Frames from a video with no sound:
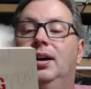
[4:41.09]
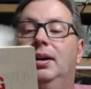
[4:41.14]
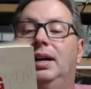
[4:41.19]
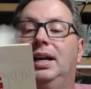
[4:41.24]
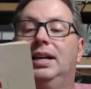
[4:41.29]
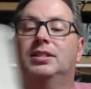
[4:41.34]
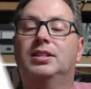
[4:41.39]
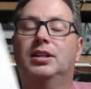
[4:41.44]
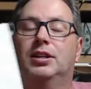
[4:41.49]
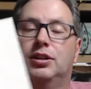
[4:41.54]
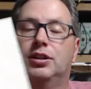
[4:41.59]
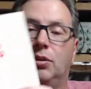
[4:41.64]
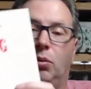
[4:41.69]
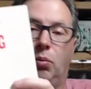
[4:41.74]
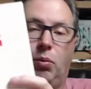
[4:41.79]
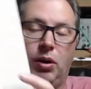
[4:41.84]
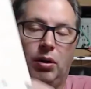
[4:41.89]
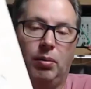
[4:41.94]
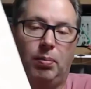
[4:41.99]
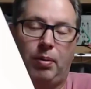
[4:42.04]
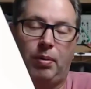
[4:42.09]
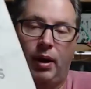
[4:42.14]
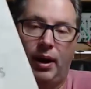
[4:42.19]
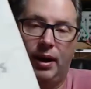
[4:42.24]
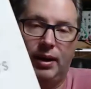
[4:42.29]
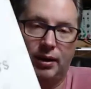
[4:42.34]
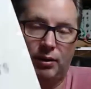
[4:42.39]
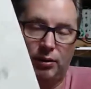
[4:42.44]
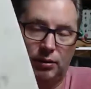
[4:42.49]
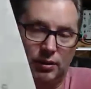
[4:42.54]
Gets into some real
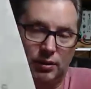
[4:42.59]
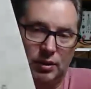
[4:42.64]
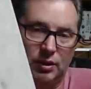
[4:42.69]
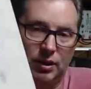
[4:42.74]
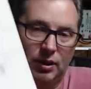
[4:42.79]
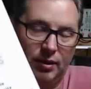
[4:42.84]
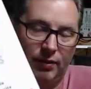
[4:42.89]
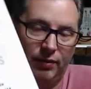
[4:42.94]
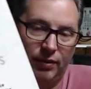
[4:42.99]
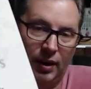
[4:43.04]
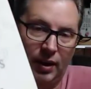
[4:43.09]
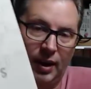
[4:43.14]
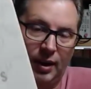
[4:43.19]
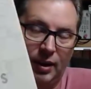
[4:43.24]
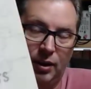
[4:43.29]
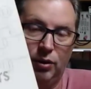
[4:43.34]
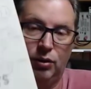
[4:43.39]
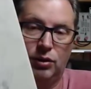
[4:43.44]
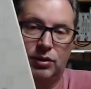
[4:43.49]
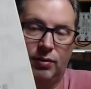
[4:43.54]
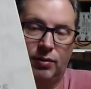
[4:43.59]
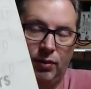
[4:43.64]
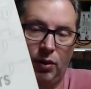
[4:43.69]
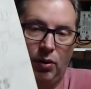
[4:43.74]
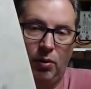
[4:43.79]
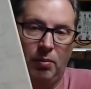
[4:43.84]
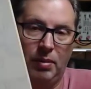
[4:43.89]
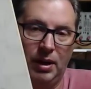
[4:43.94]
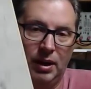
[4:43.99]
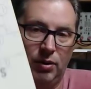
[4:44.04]
practical stuff, how to use a
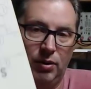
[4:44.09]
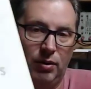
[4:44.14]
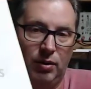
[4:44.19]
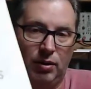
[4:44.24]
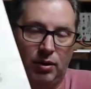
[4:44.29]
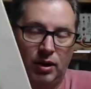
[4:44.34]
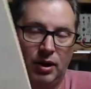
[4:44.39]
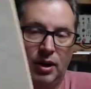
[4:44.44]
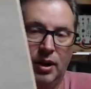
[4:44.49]
voltmeter,